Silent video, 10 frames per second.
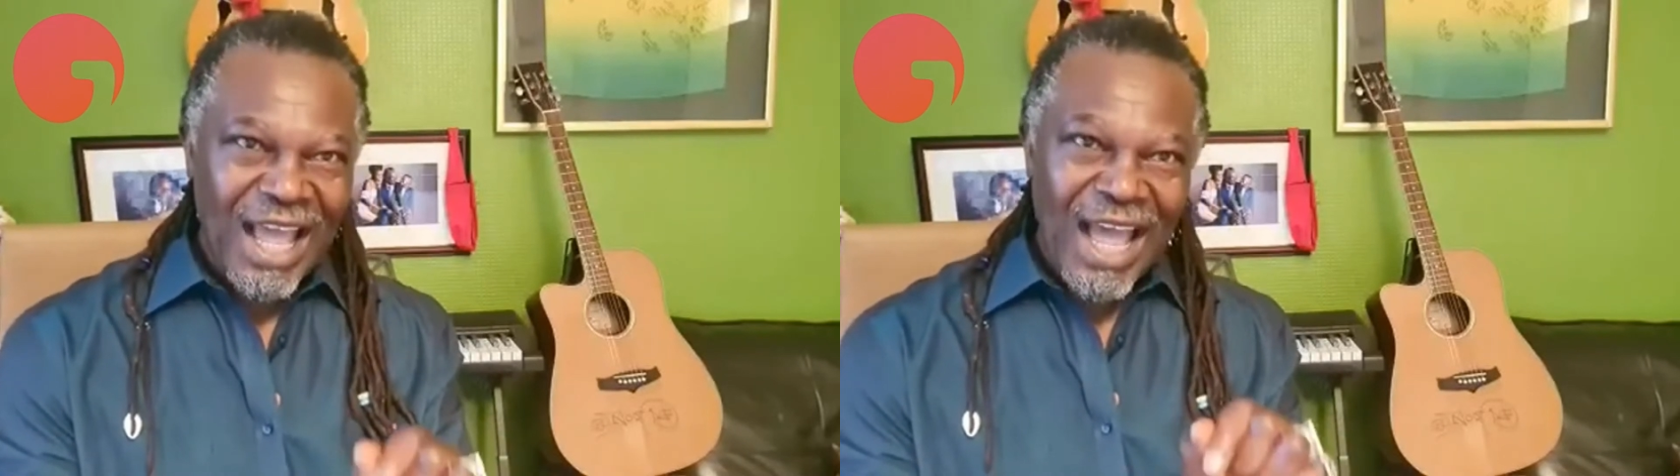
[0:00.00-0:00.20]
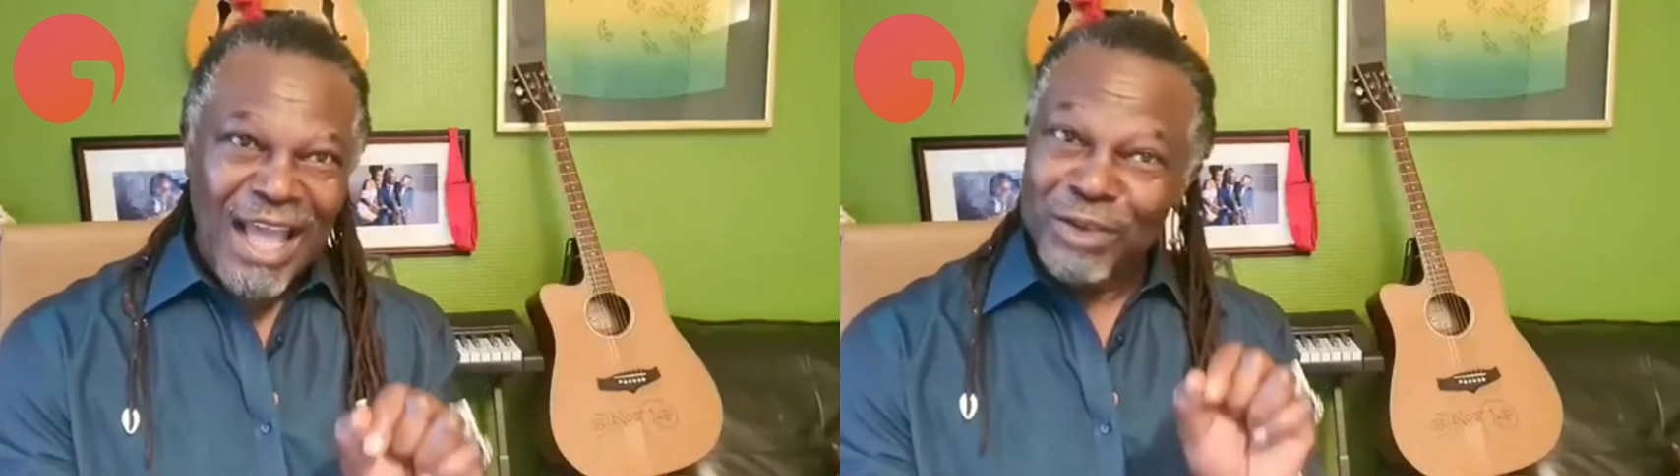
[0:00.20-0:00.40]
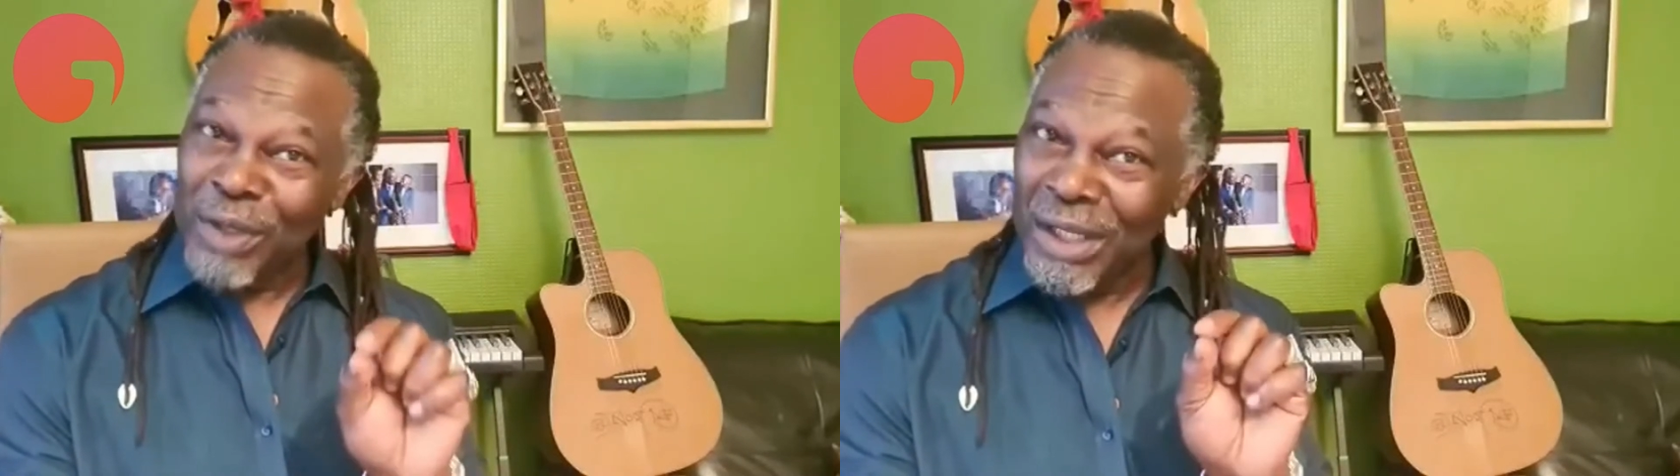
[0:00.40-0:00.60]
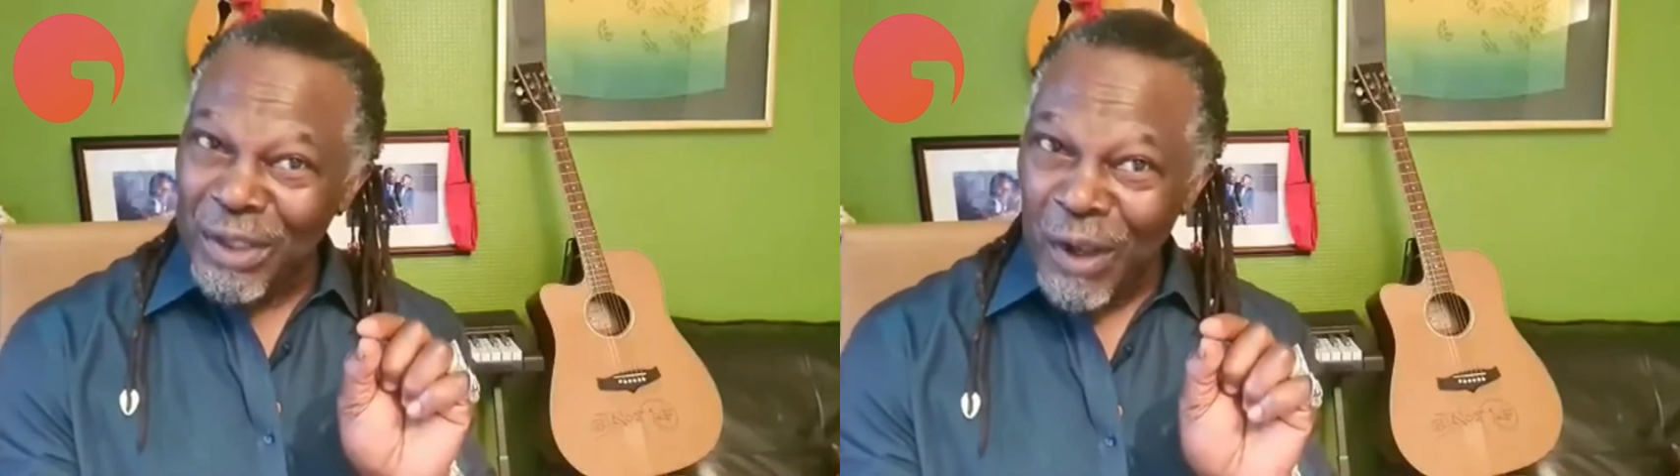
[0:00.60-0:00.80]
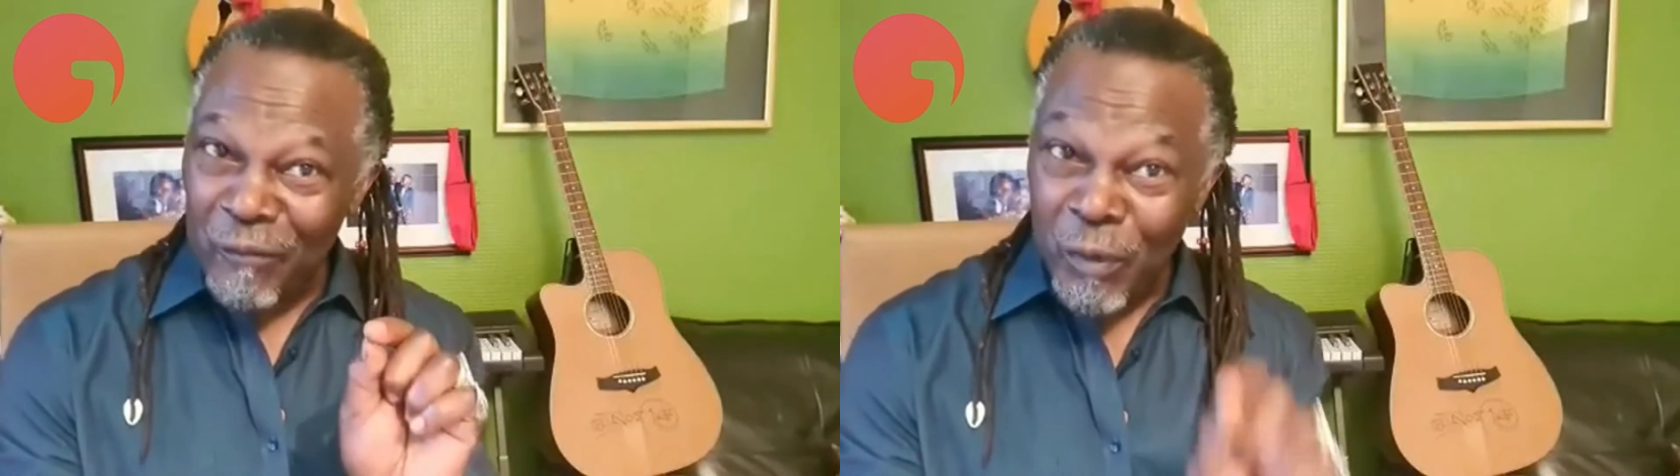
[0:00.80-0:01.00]
and try
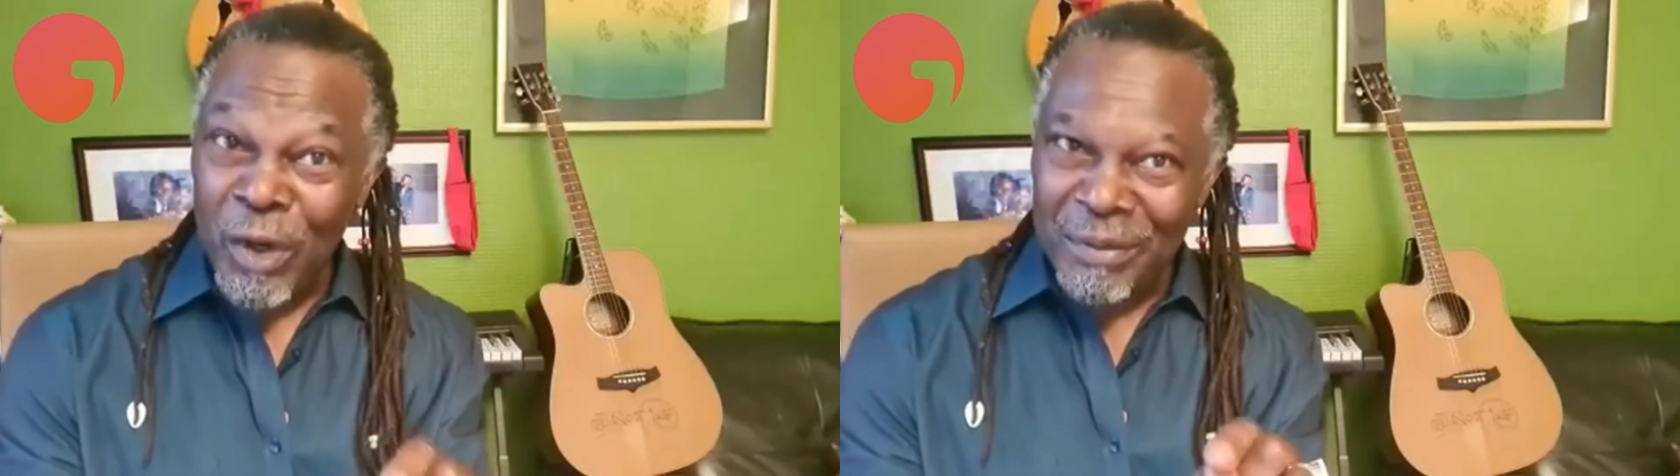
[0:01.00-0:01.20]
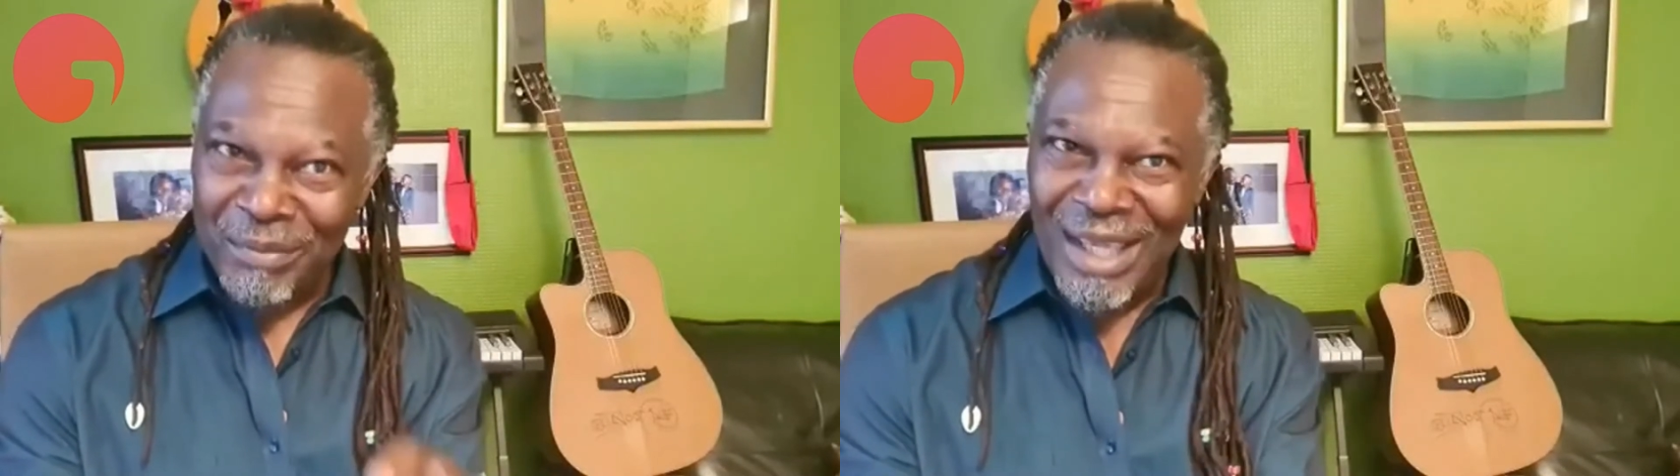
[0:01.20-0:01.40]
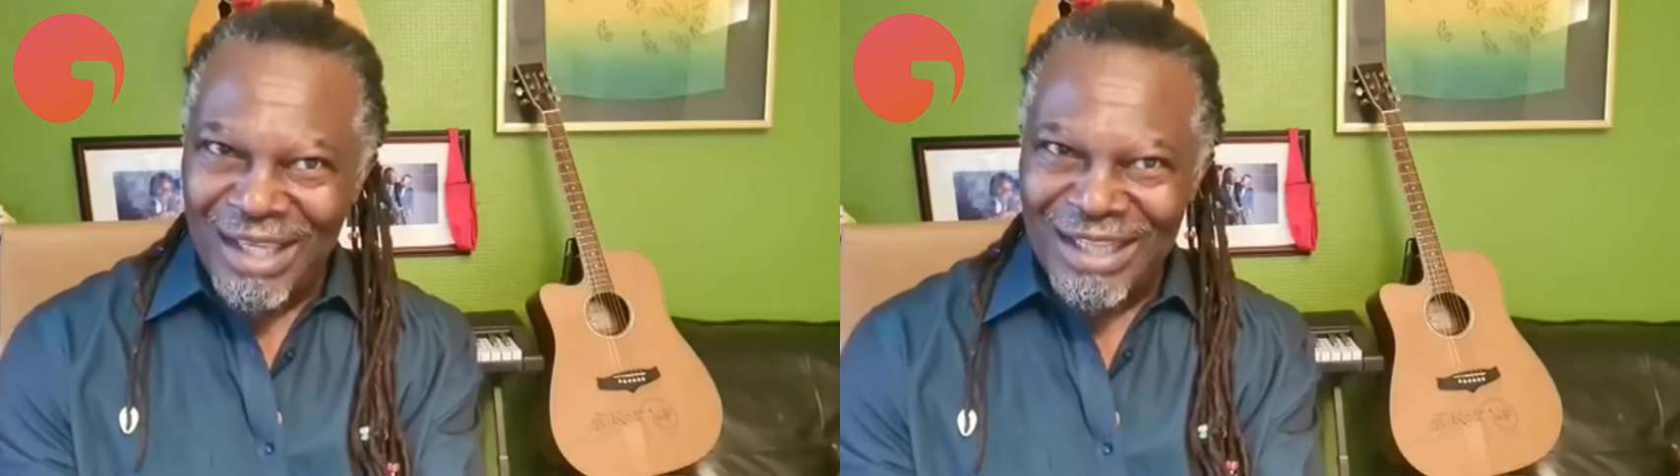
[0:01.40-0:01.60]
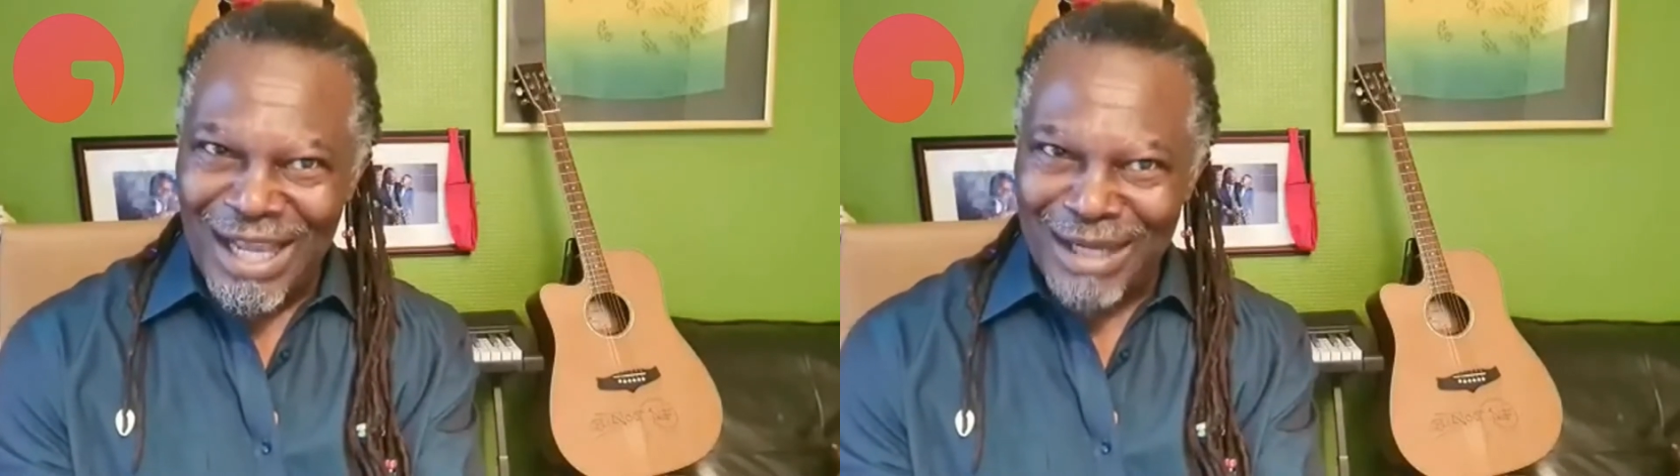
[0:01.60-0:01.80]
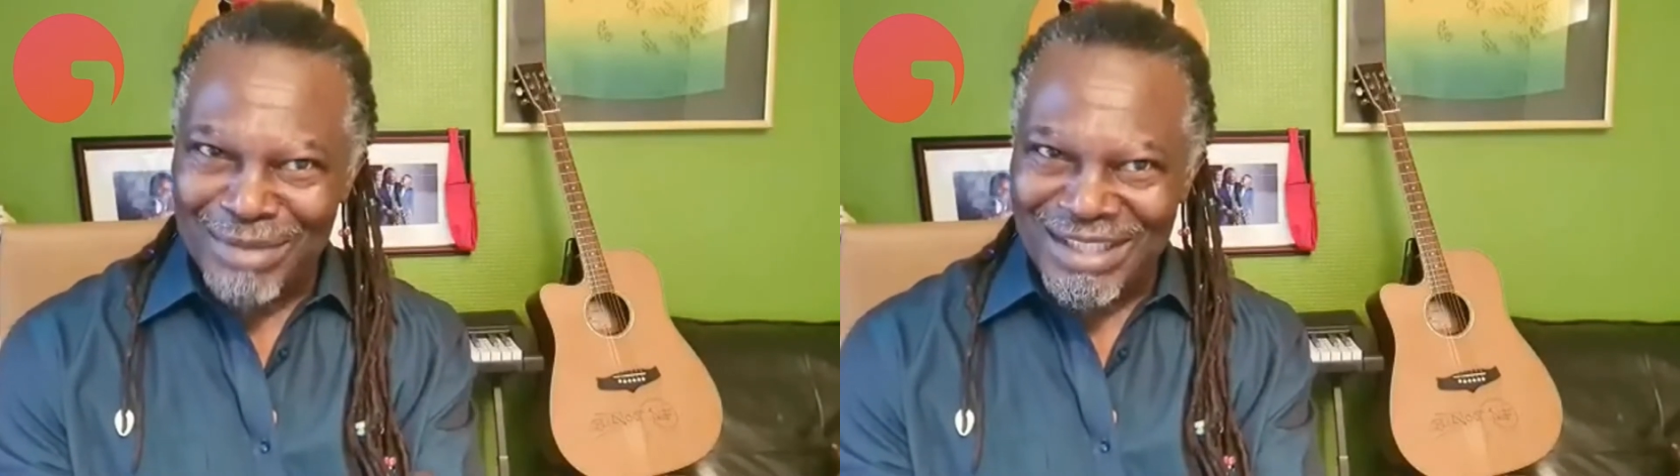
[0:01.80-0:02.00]
to avoid making
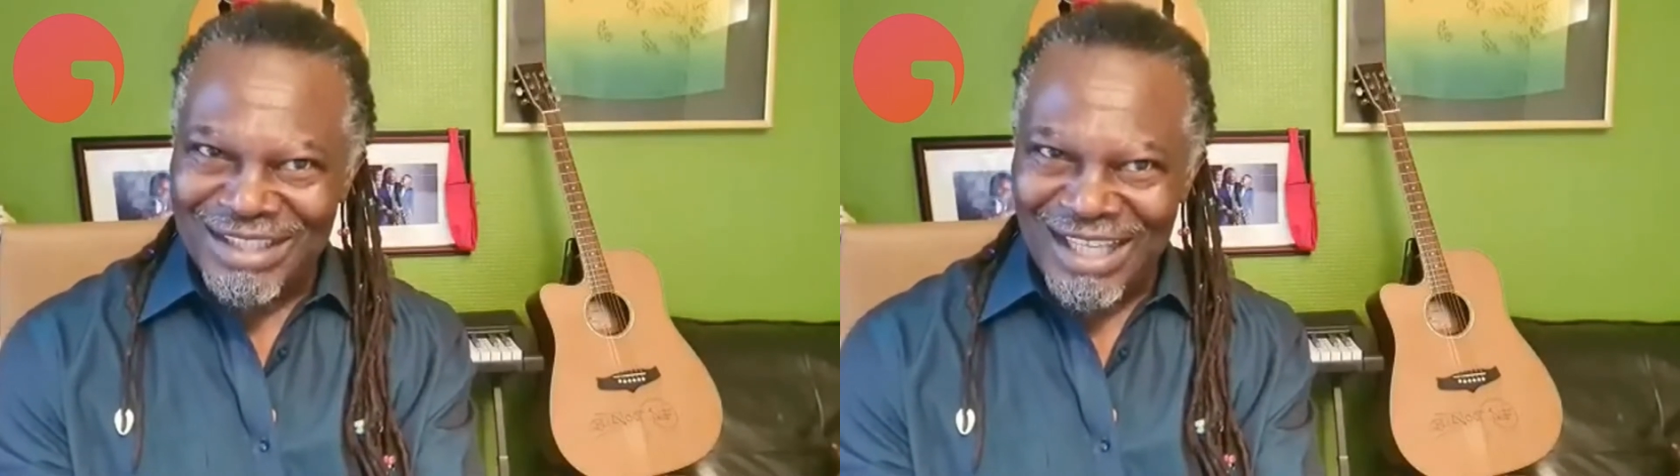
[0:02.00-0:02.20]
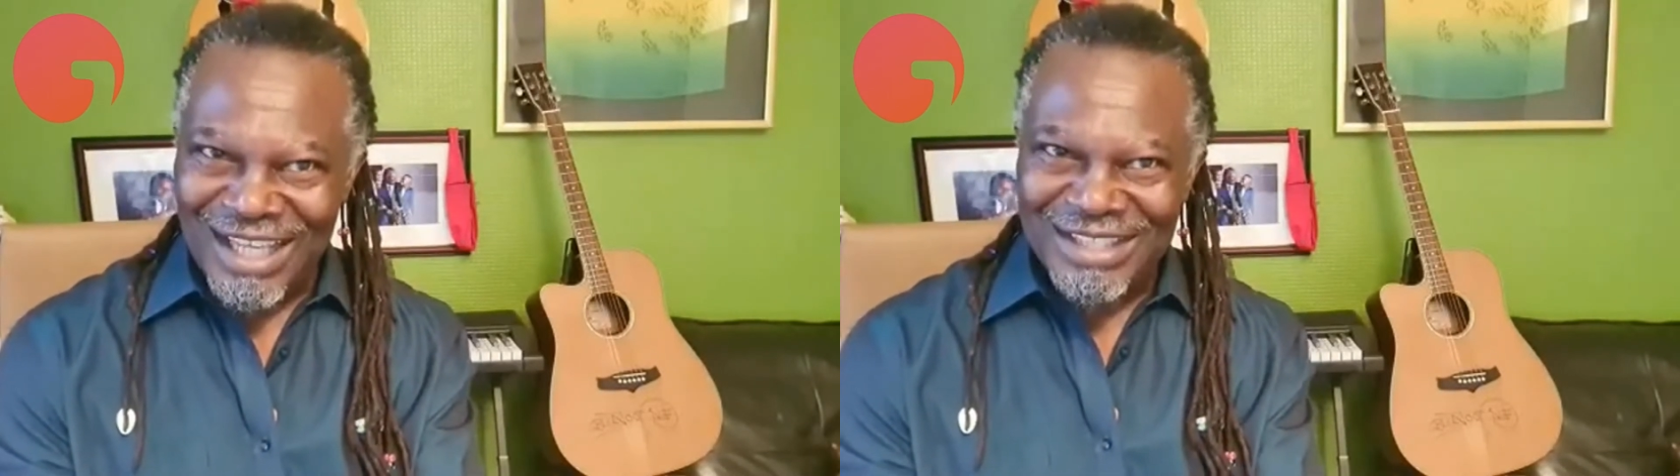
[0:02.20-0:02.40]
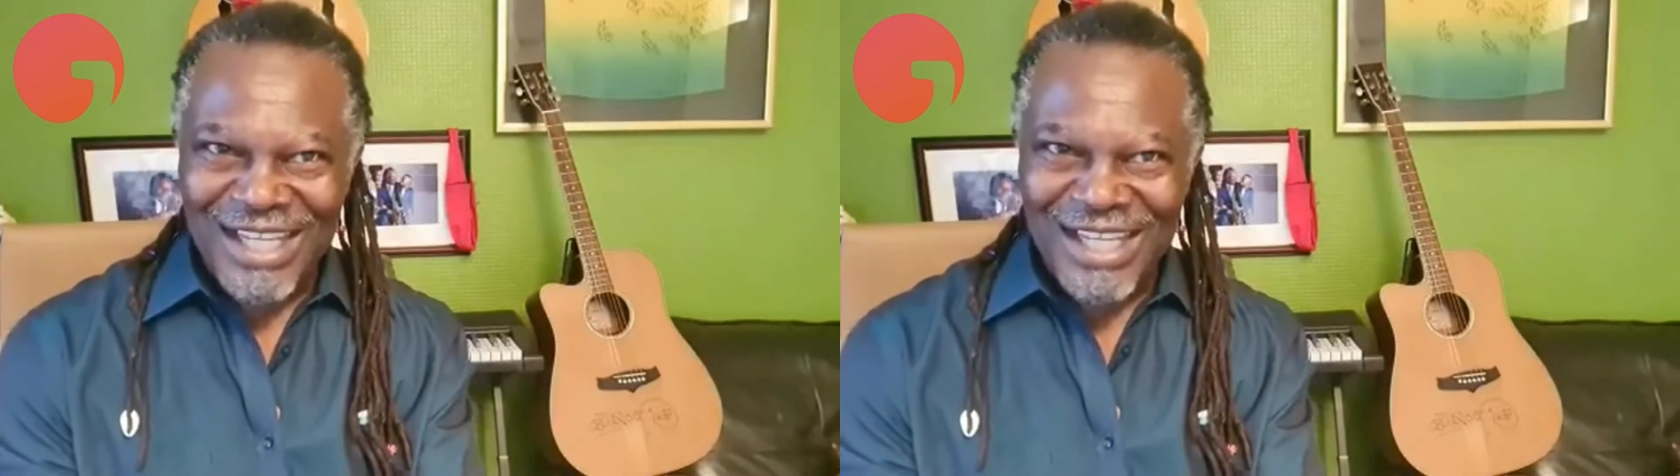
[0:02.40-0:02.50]
that mistakes.